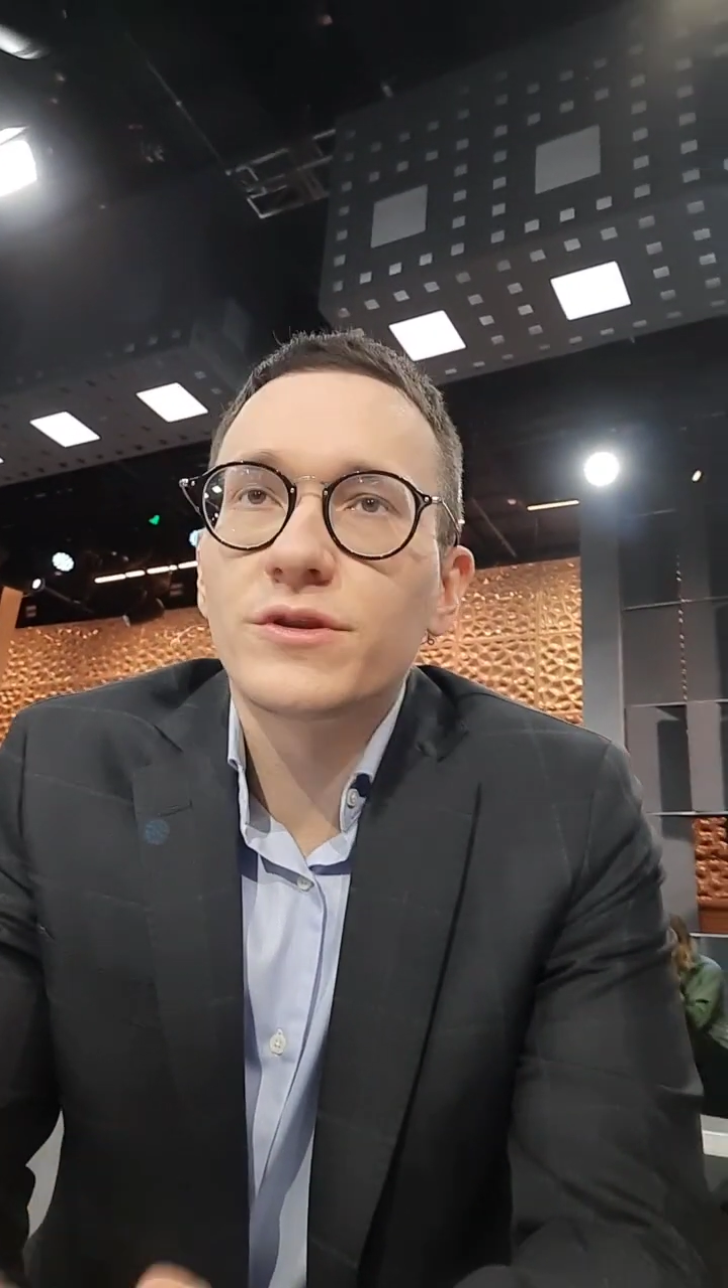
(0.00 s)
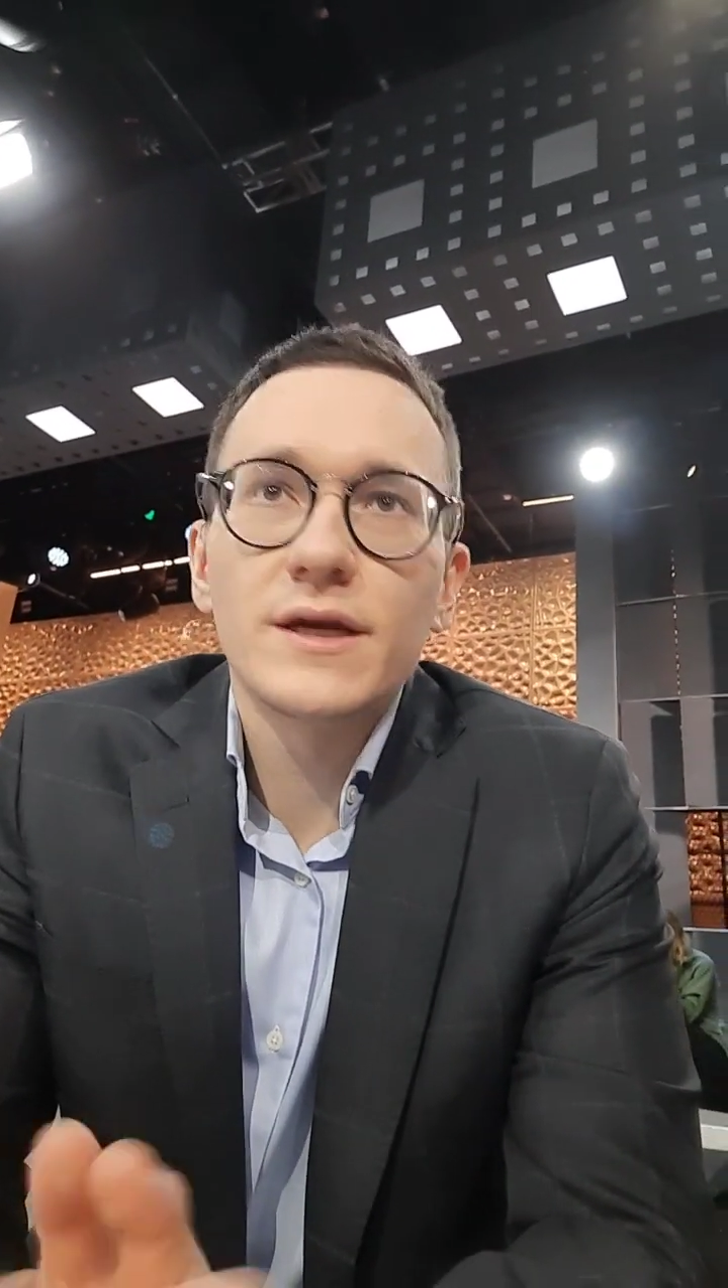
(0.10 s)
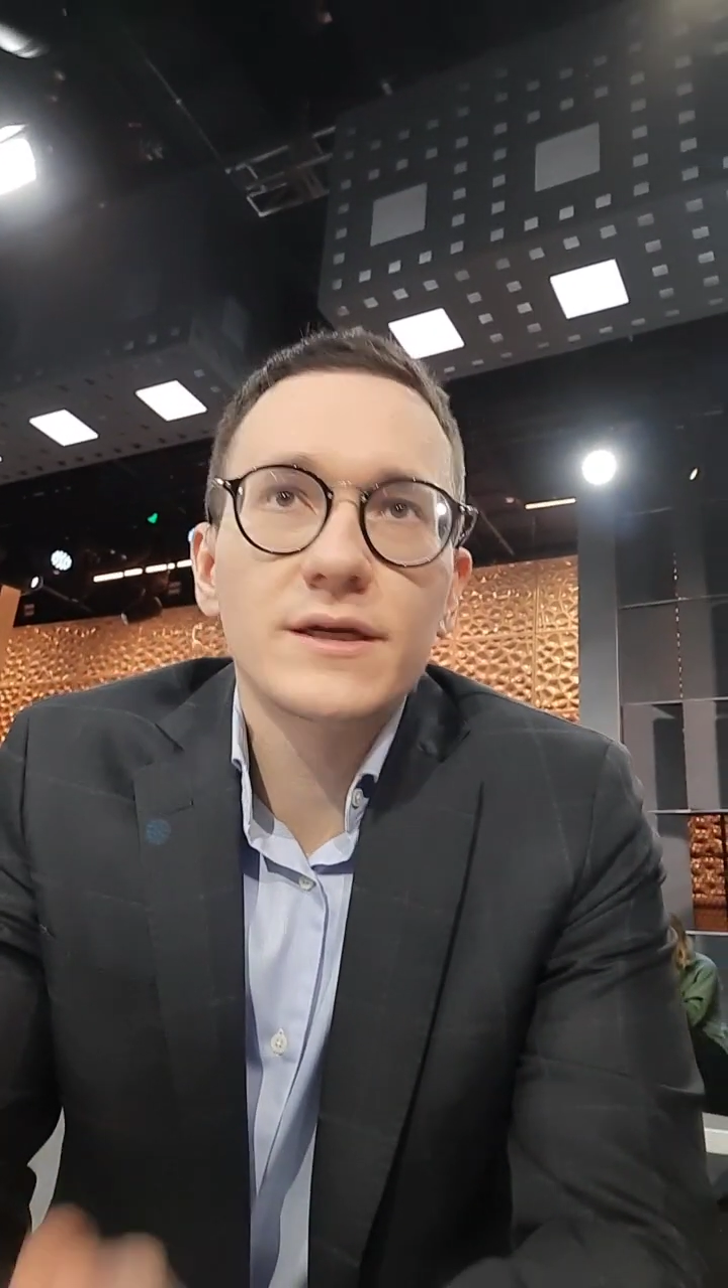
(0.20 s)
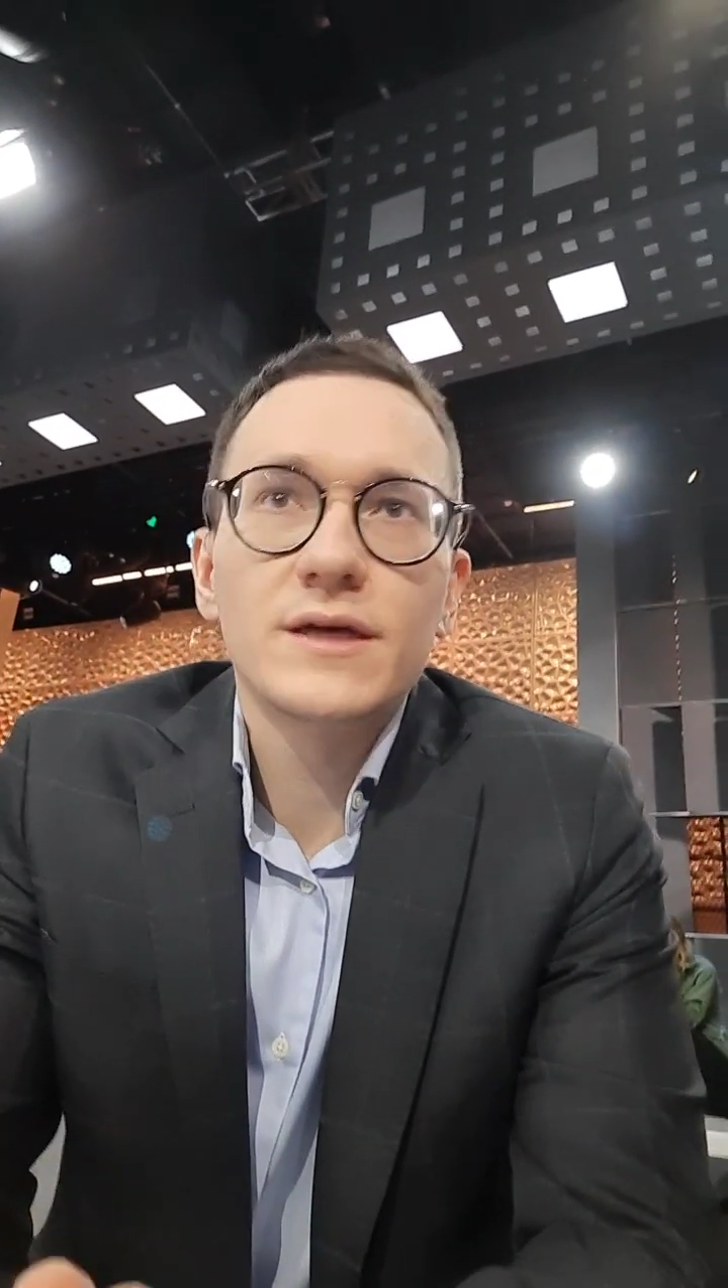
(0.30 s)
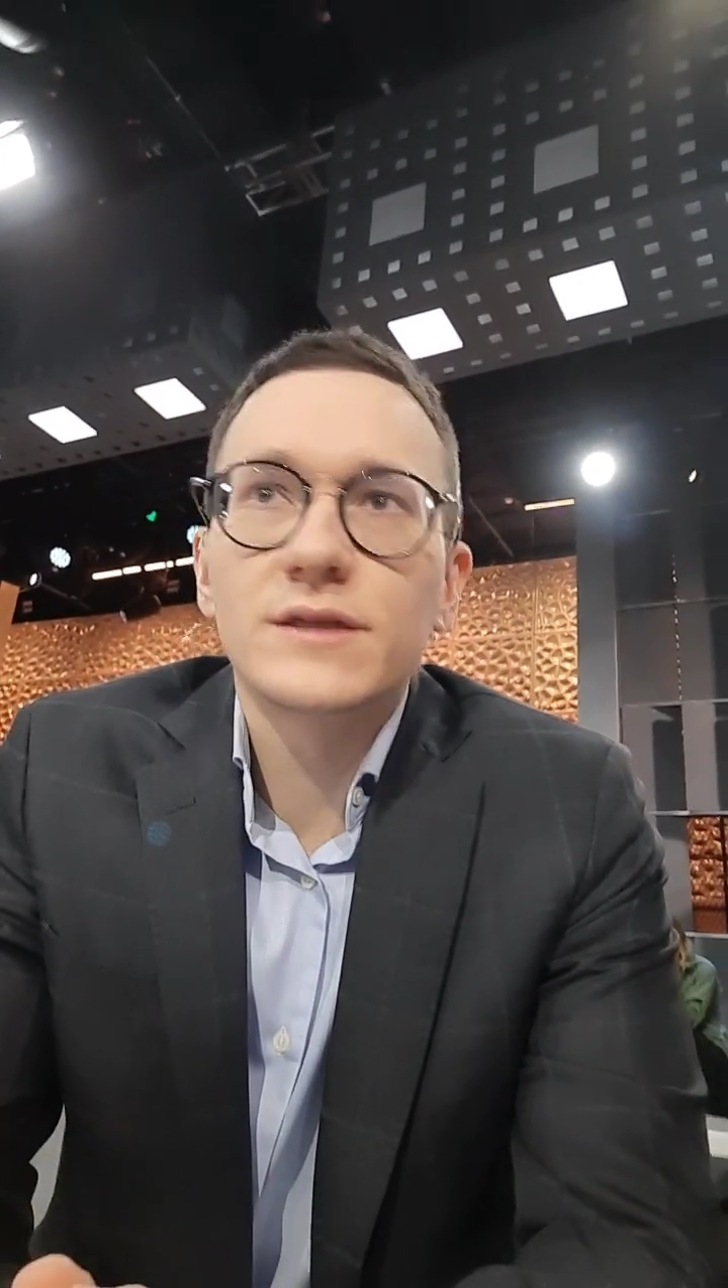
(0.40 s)

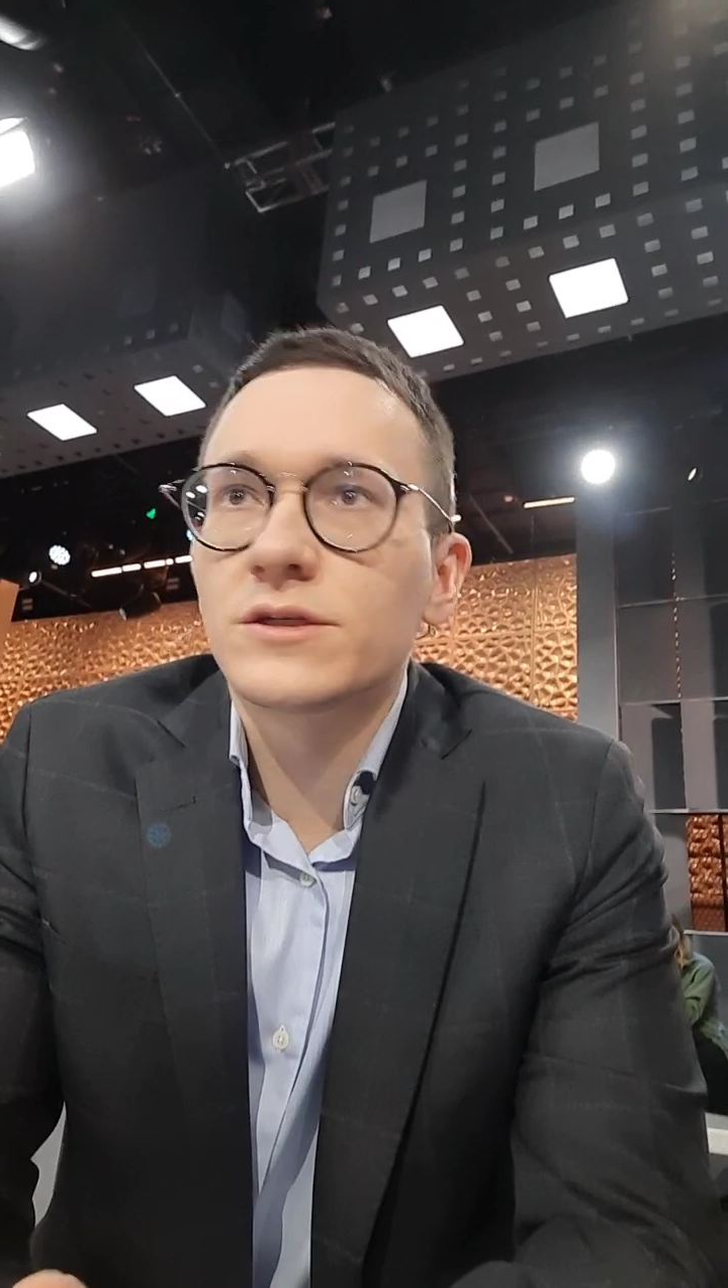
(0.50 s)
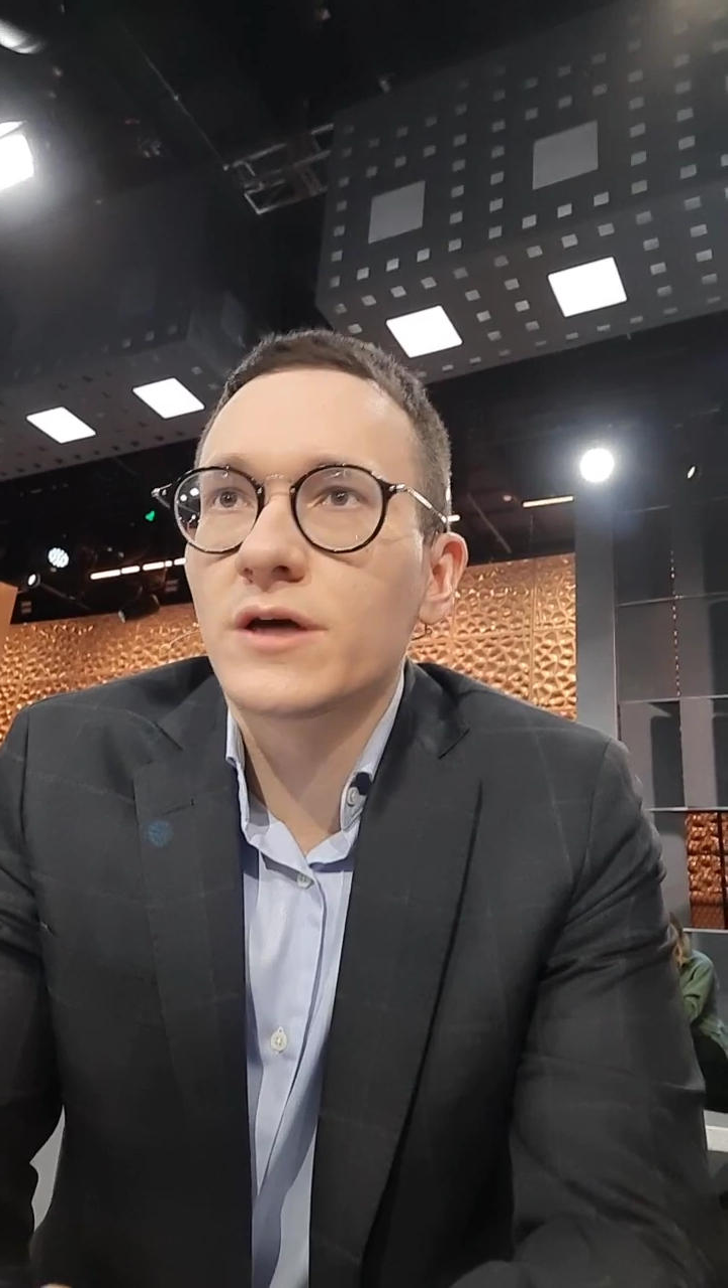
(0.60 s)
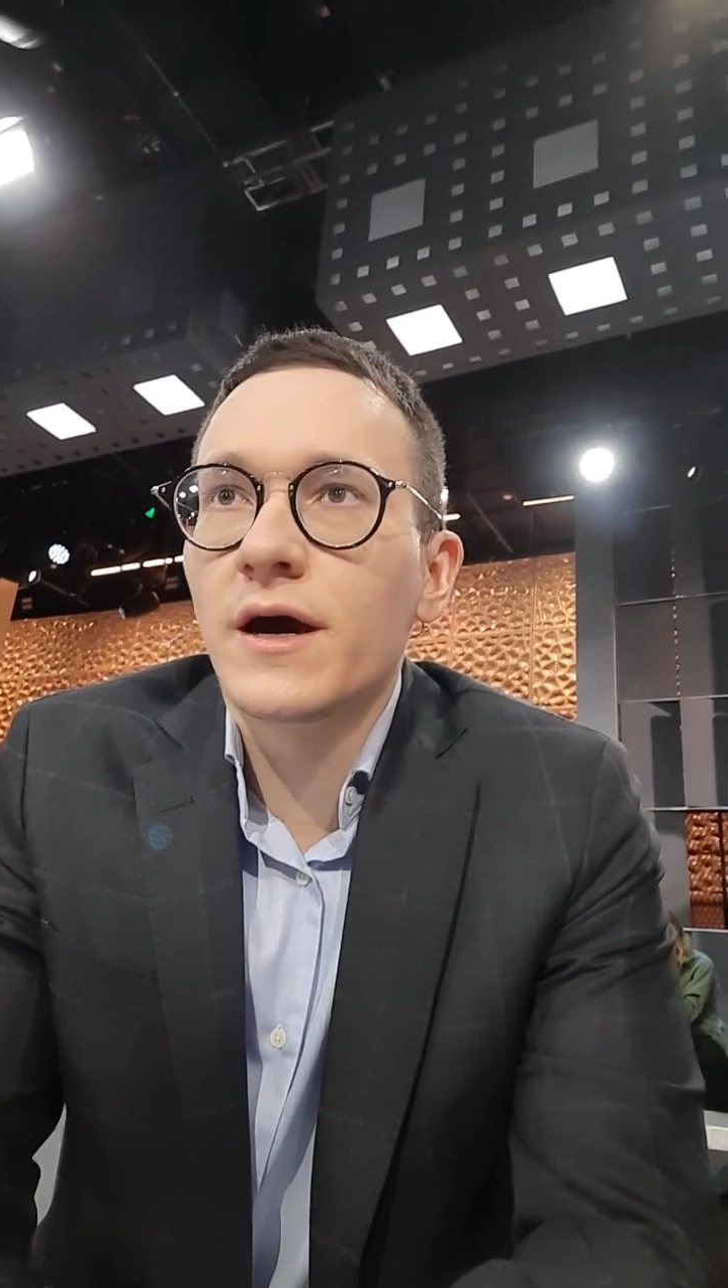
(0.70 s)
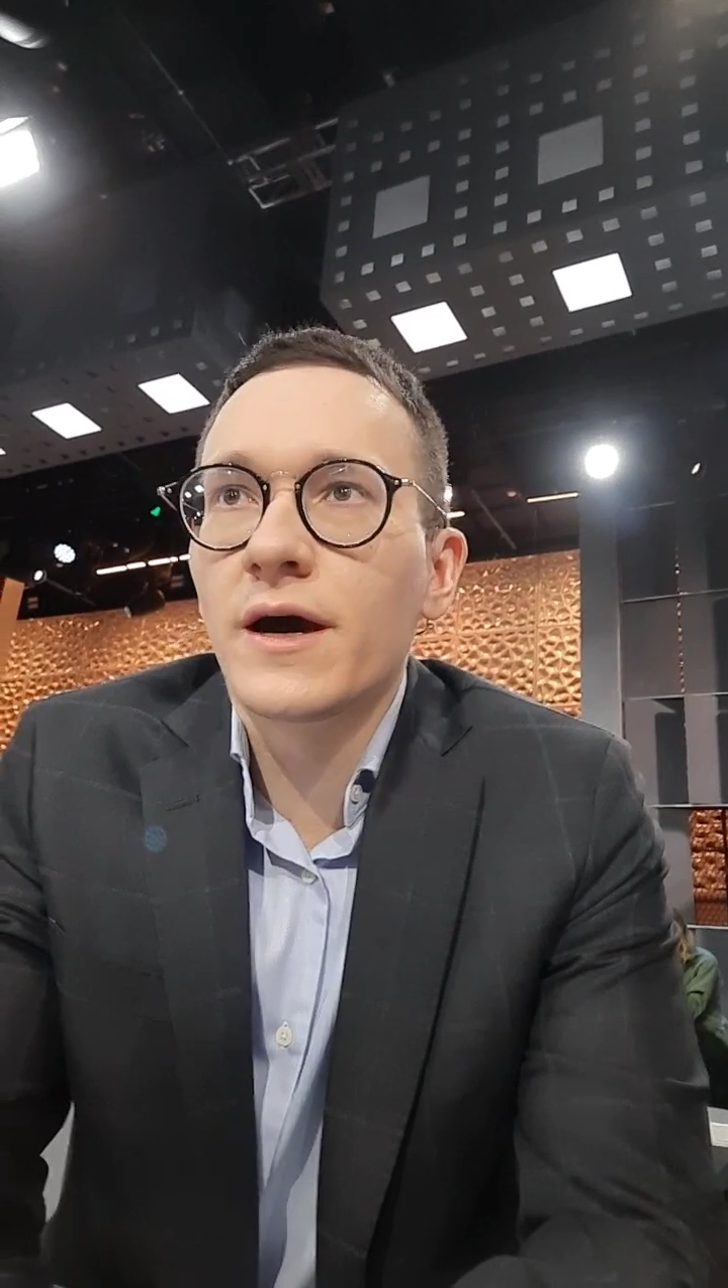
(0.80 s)
think that